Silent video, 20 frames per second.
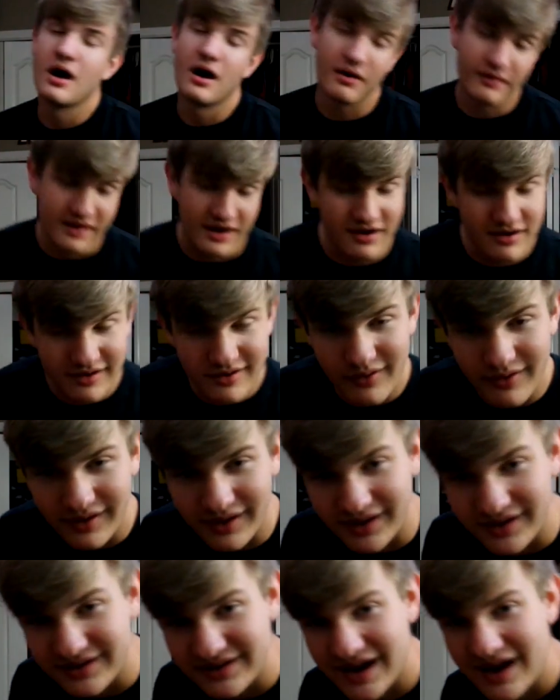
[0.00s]
Okay, you're going
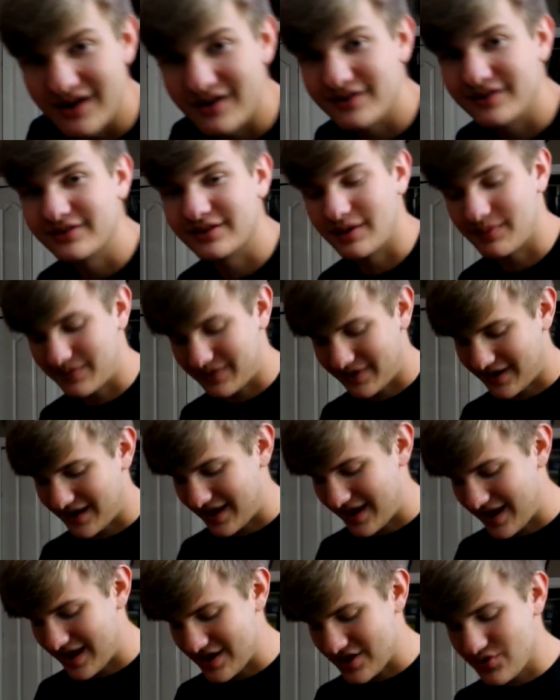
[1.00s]
on a date or something,
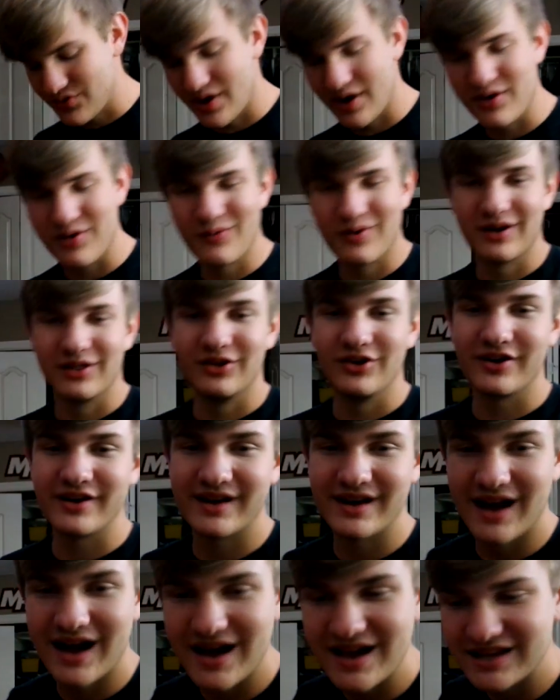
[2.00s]
and you know you want to look
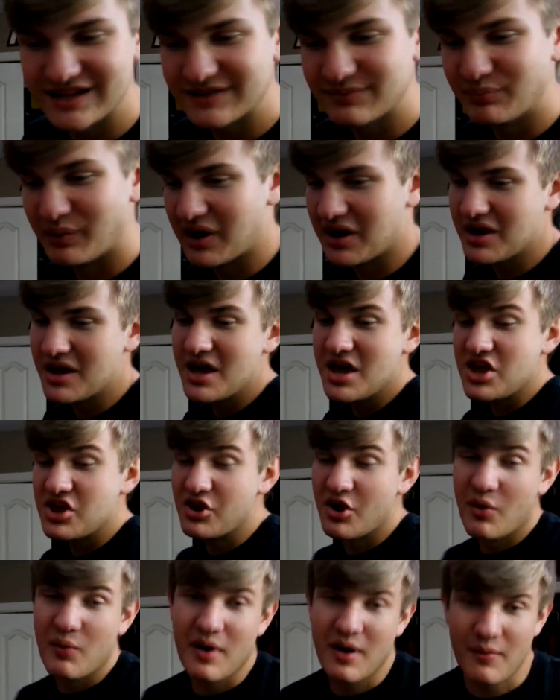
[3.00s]
nice, but you
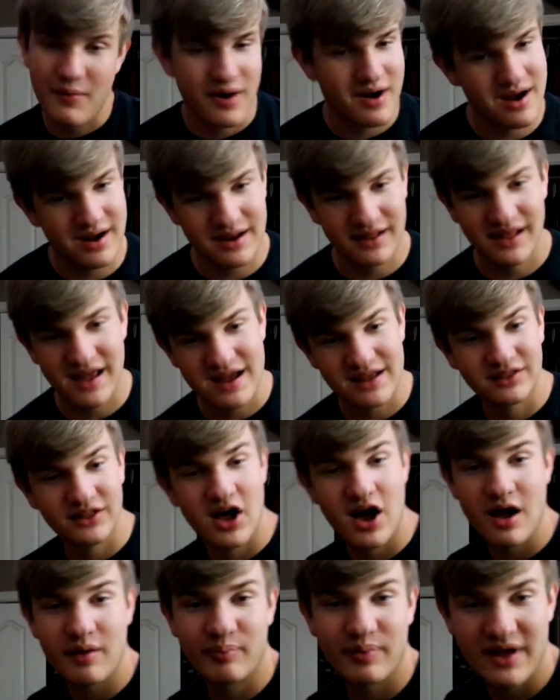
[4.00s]
don't want to wear any like
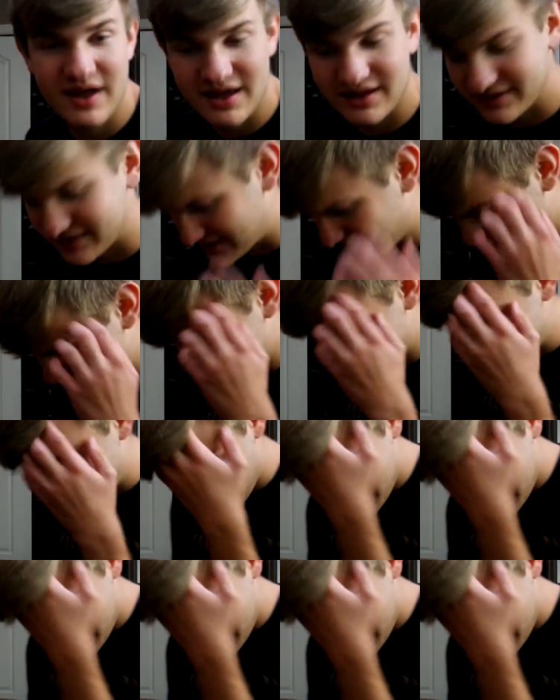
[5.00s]
long pants because it's